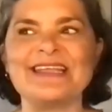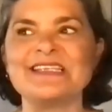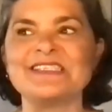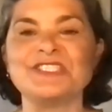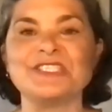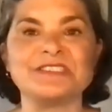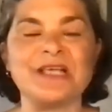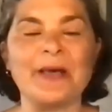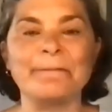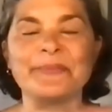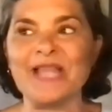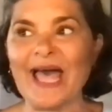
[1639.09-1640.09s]
It is
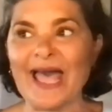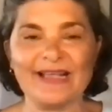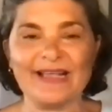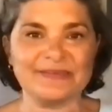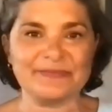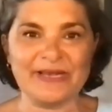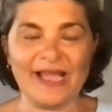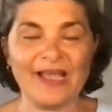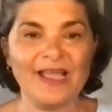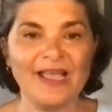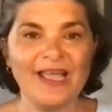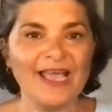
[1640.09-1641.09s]
just a blast. I mean,
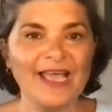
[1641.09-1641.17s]
I